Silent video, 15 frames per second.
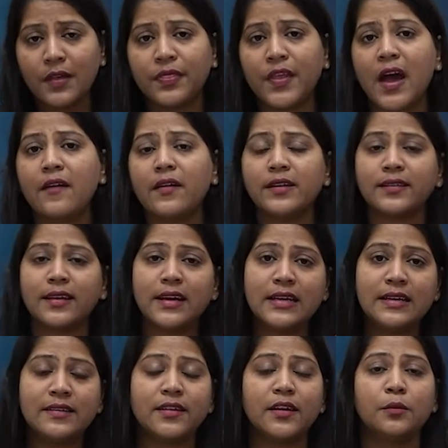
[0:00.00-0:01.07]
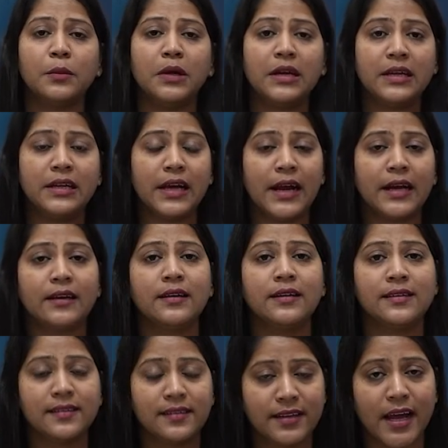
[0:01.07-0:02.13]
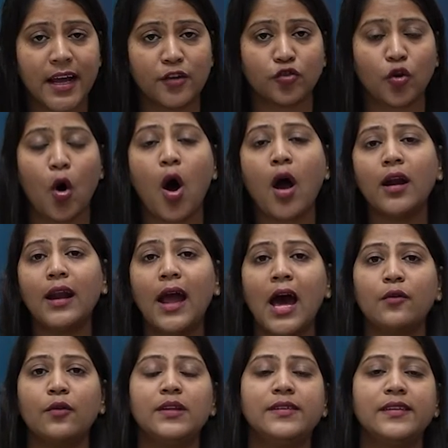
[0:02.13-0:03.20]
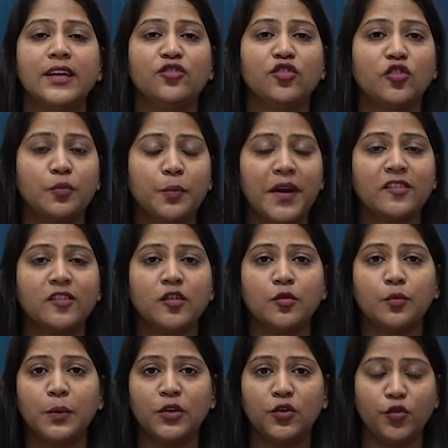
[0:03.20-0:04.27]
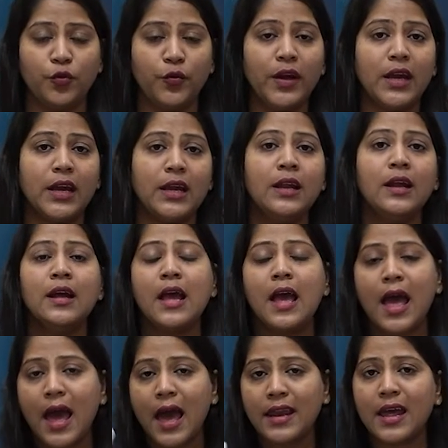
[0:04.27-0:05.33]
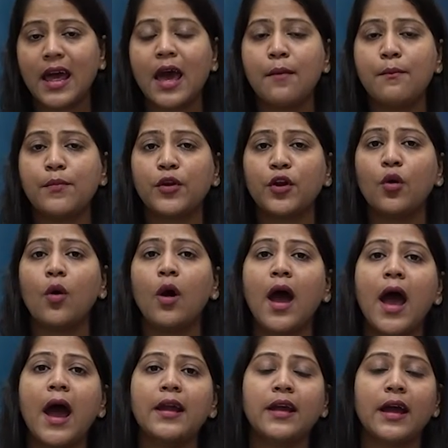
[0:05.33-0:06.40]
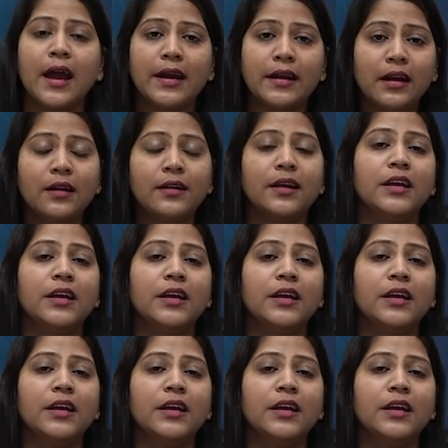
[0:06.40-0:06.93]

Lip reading: there is intermediate stage or larval stages present between an embryo and adult